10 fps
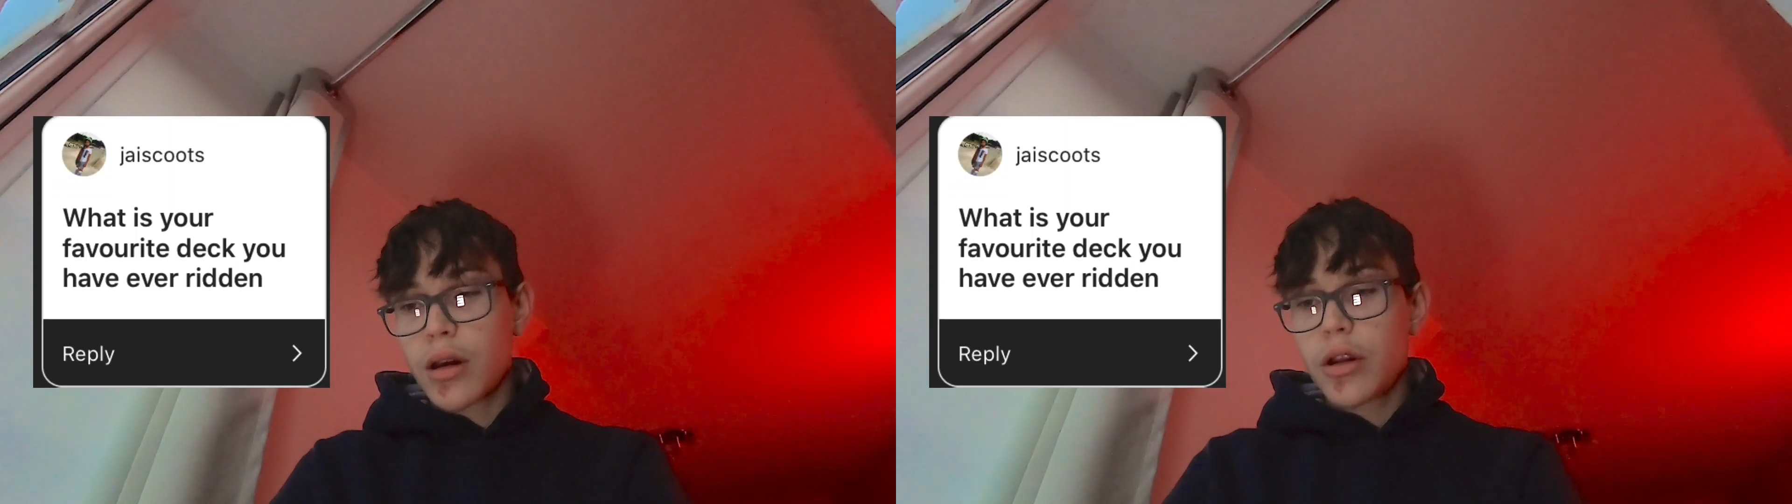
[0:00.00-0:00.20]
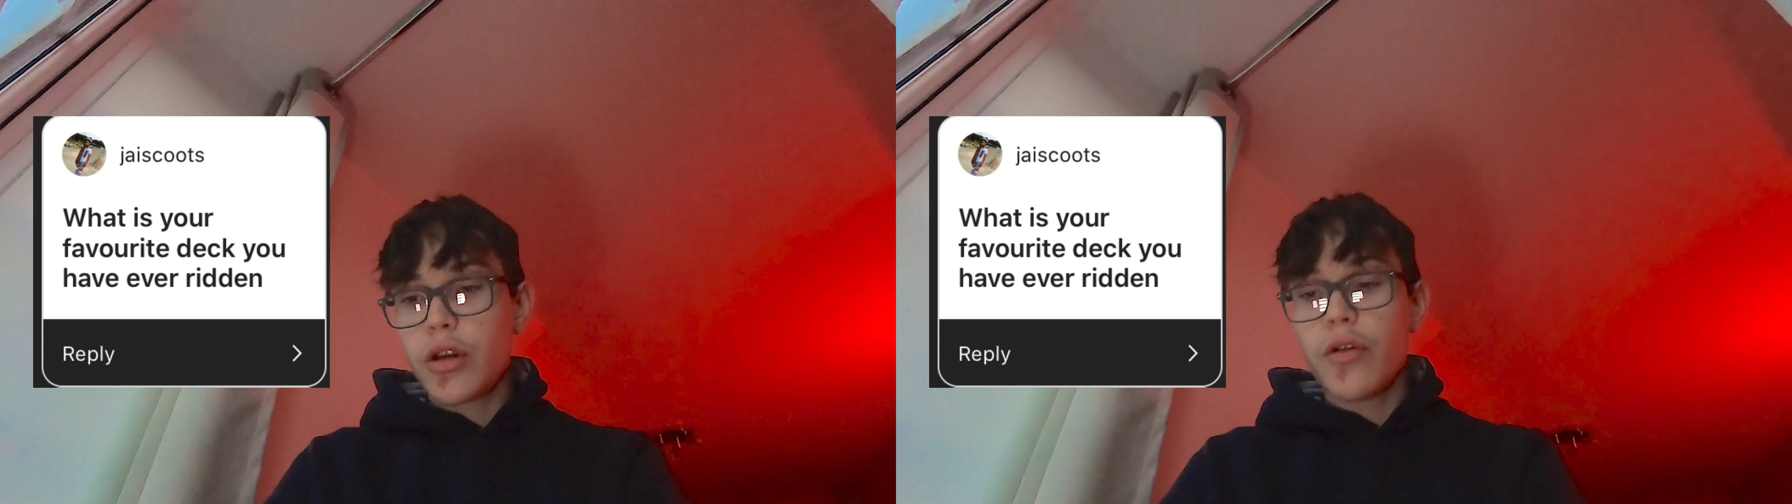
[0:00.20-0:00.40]

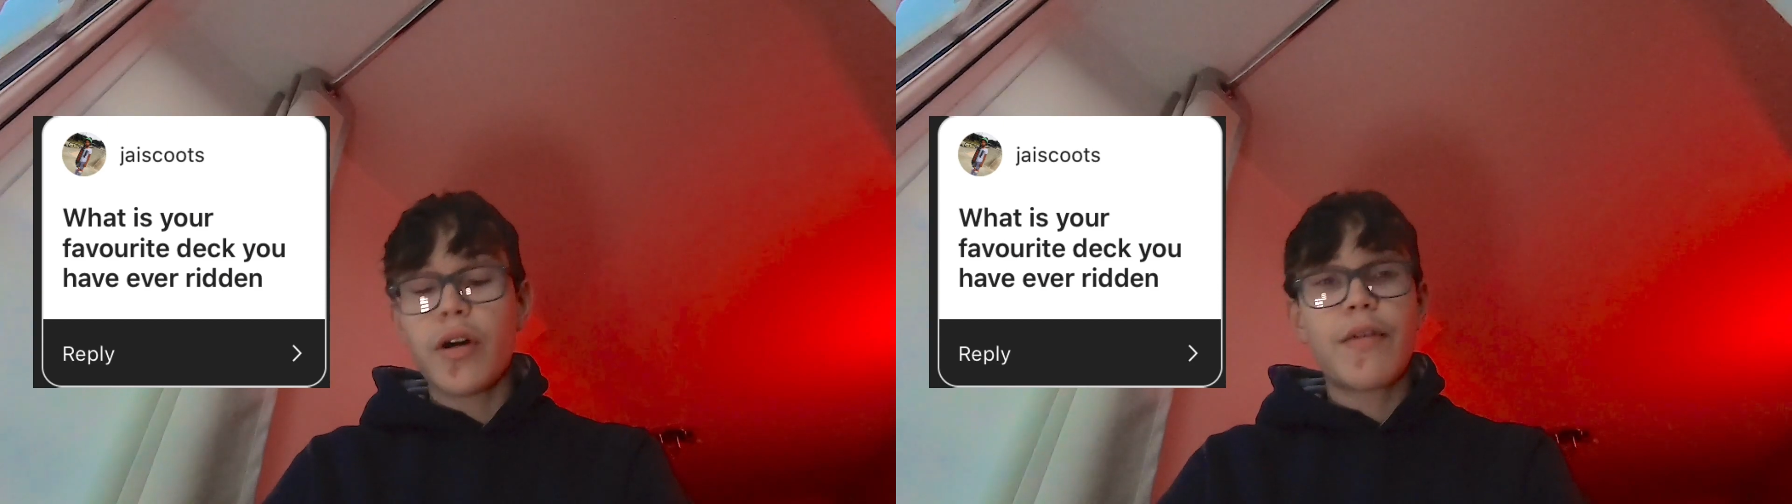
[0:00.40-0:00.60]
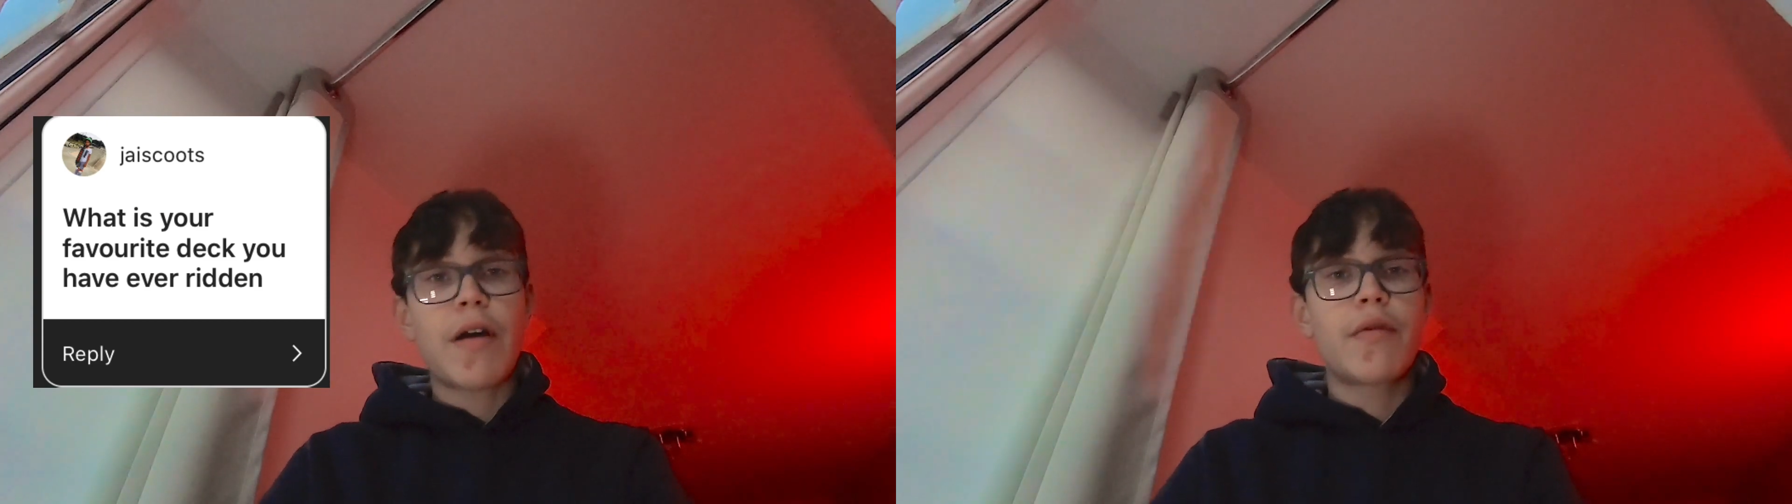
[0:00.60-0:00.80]
you
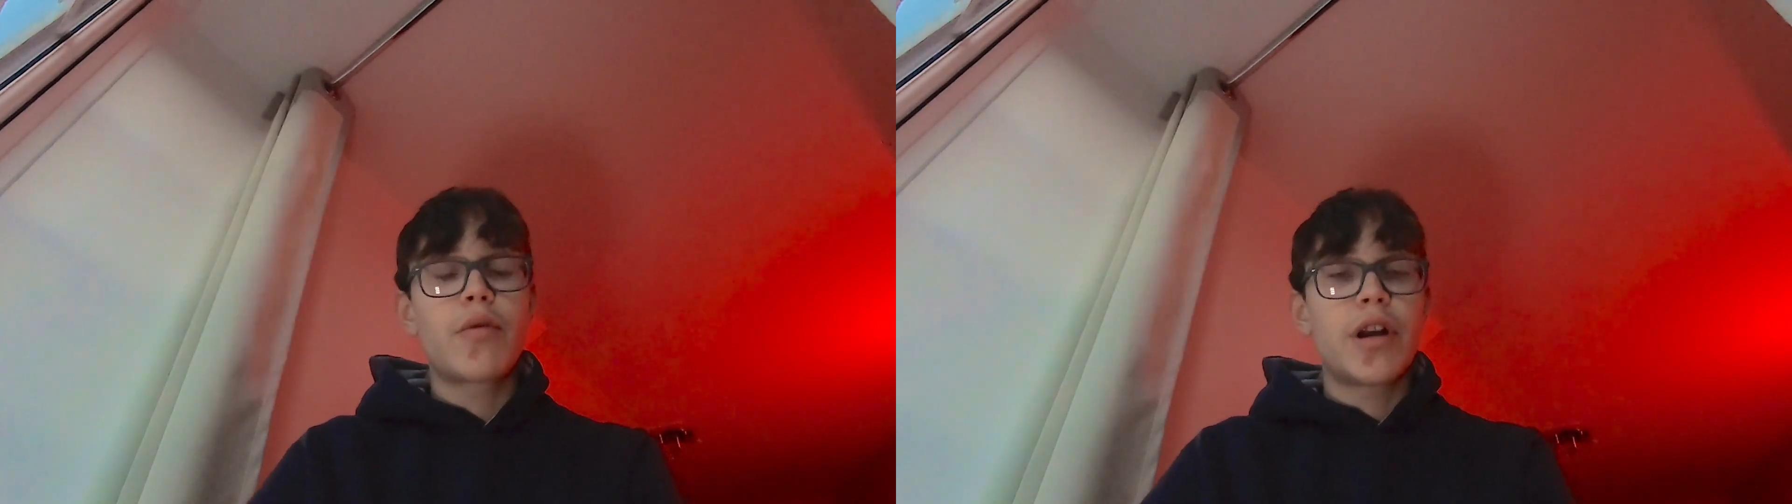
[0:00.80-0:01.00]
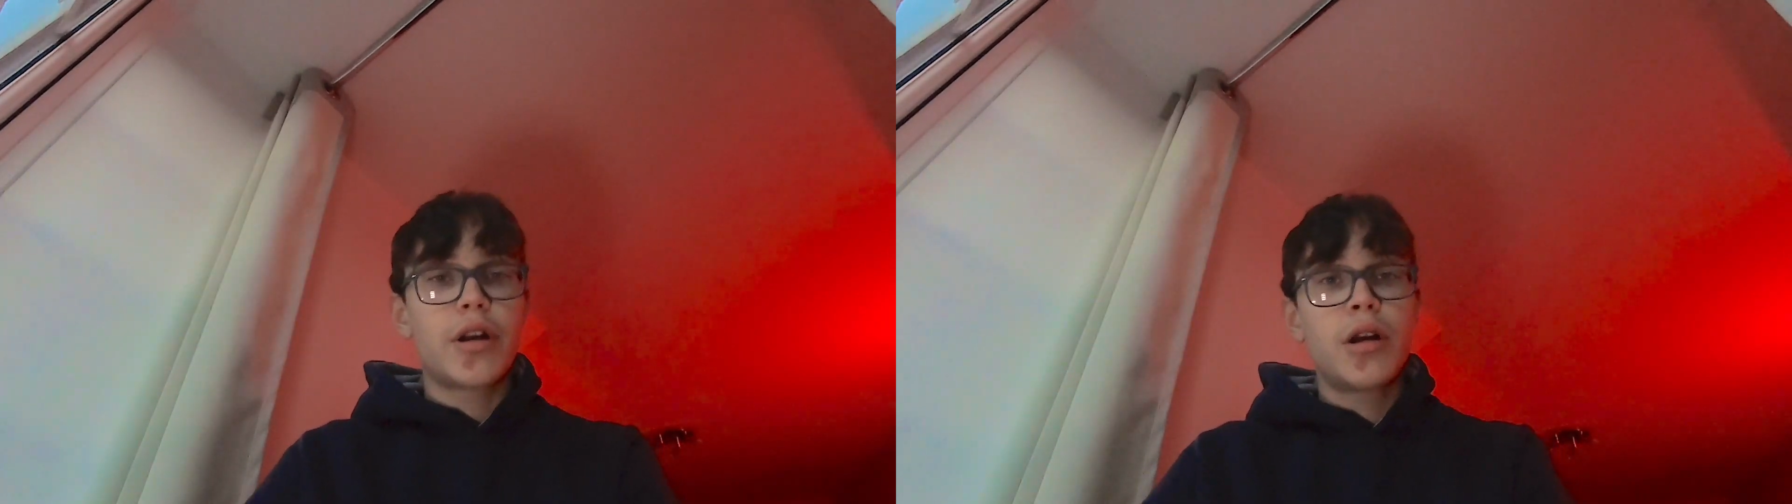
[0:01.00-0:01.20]
have ever
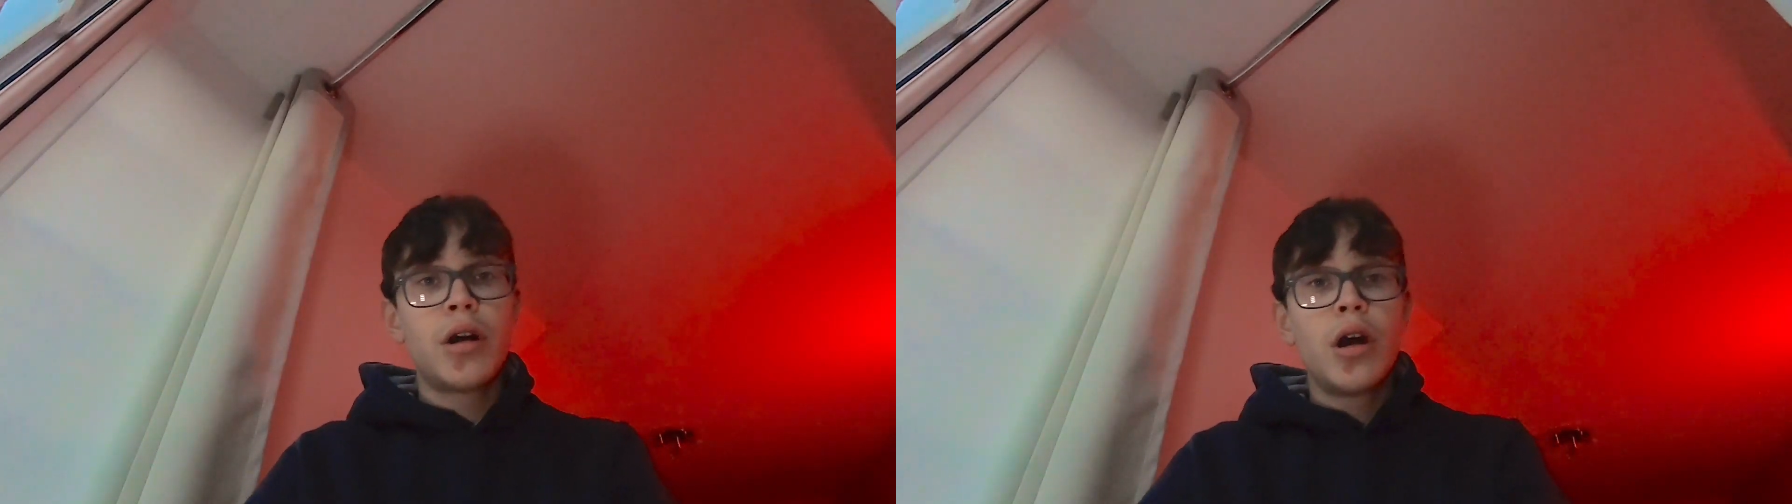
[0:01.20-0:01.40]
ridden?"